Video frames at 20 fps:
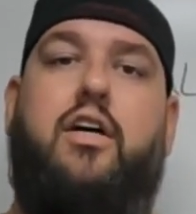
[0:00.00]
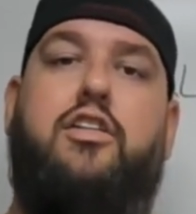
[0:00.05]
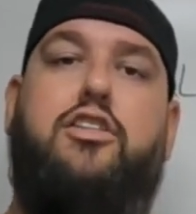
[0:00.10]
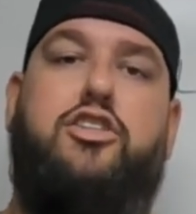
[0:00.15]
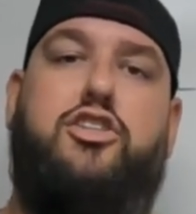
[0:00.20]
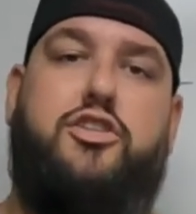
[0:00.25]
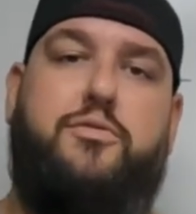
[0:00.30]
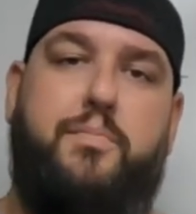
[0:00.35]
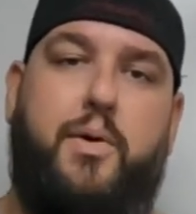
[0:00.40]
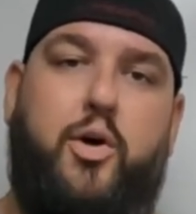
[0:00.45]

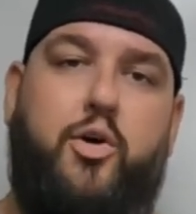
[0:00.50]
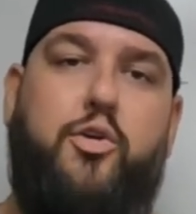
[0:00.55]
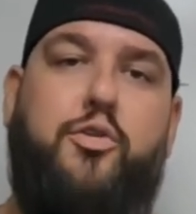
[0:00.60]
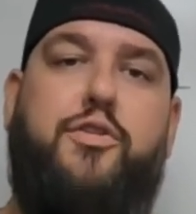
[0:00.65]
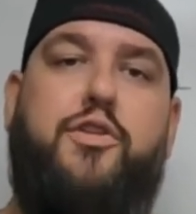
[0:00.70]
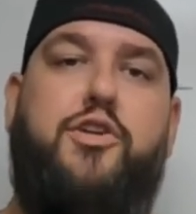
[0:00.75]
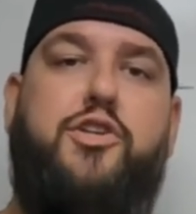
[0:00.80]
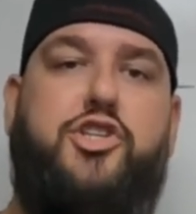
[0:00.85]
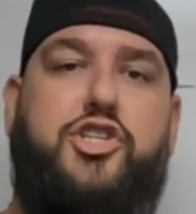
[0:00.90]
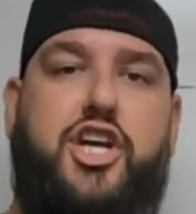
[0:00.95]

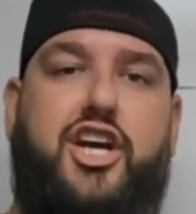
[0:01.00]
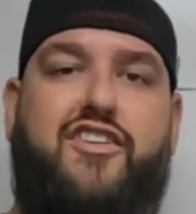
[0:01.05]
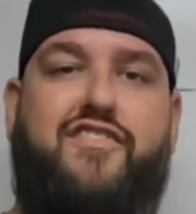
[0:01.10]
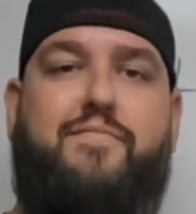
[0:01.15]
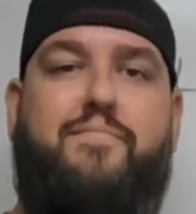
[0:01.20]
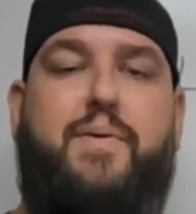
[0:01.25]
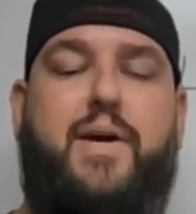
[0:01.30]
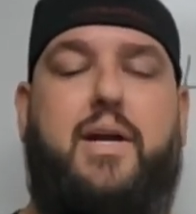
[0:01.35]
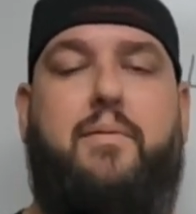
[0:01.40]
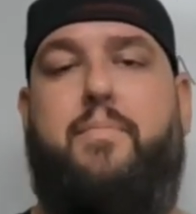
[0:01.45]
Smooth
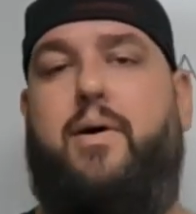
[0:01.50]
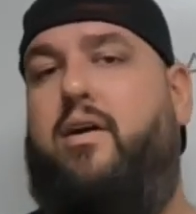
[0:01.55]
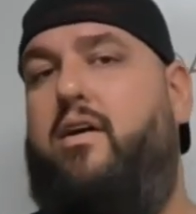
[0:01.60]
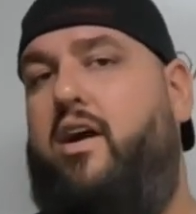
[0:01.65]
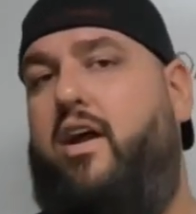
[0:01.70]
Jif peanut butter.